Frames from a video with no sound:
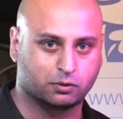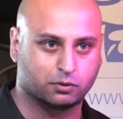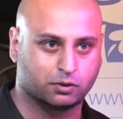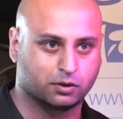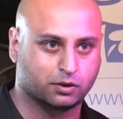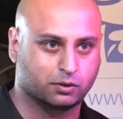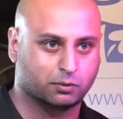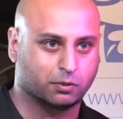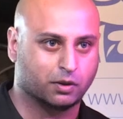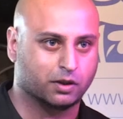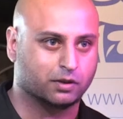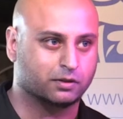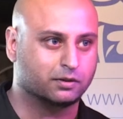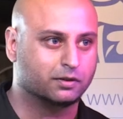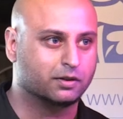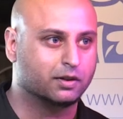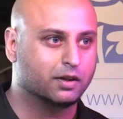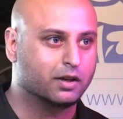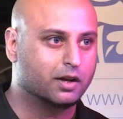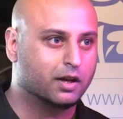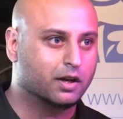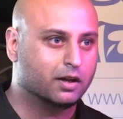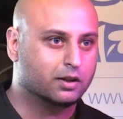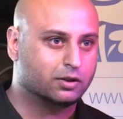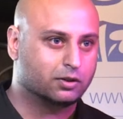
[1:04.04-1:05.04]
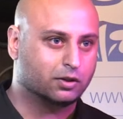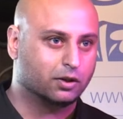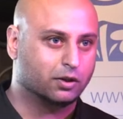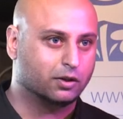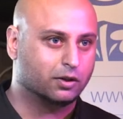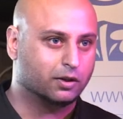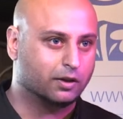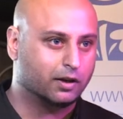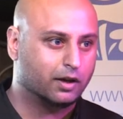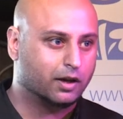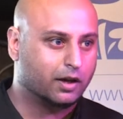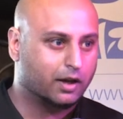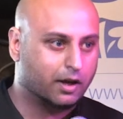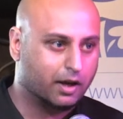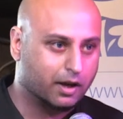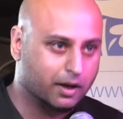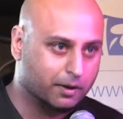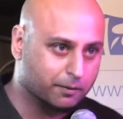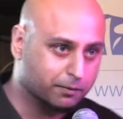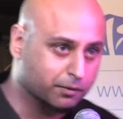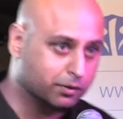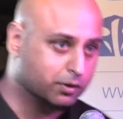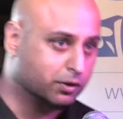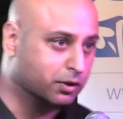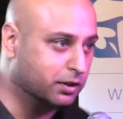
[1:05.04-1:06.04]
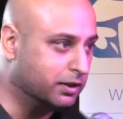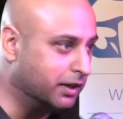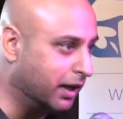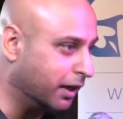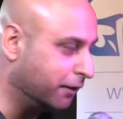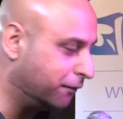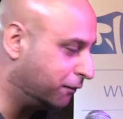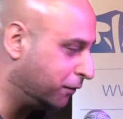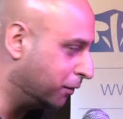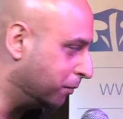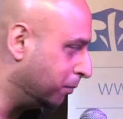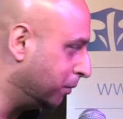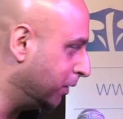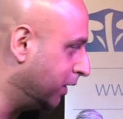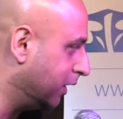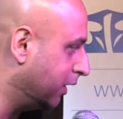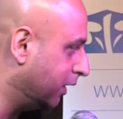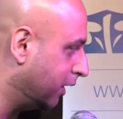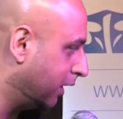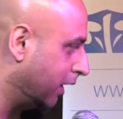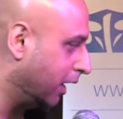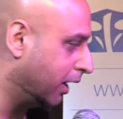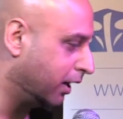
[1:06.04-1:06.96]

do as well. So, good night from me,